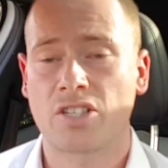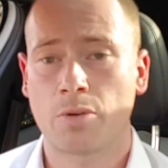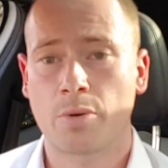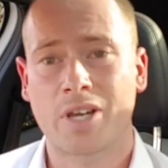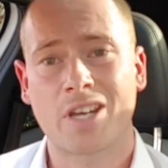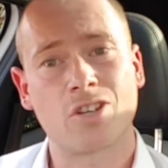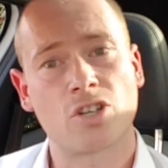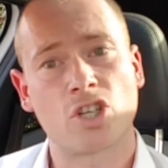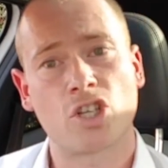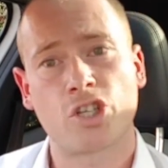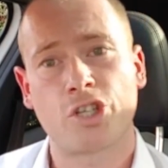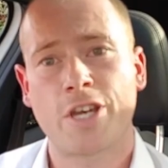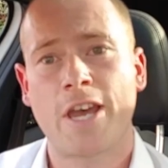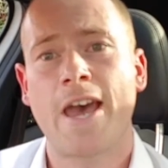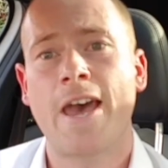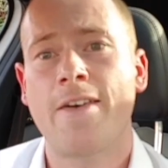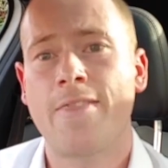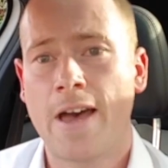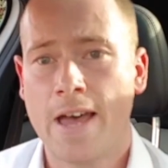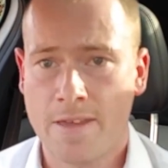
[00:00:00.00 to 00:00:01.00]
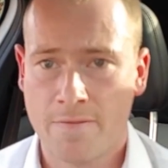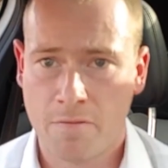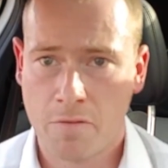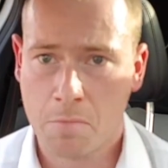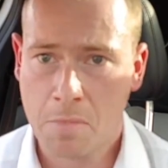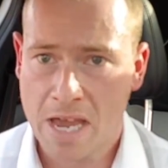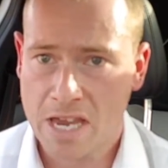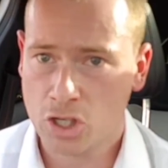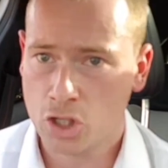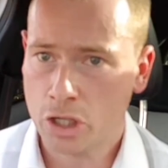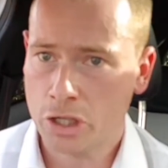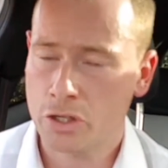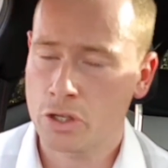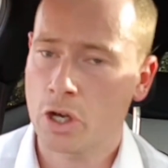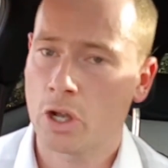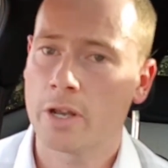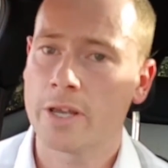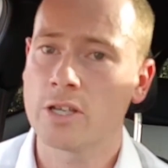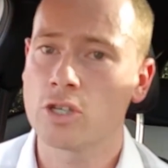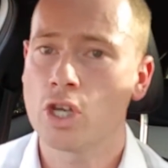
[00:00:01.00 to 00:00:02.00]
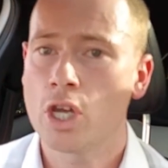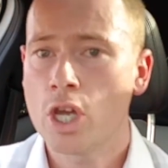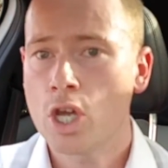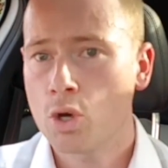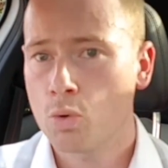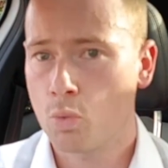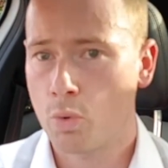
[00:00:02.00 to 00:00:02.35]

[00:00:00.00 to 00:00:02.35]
so I can share that information and knowledge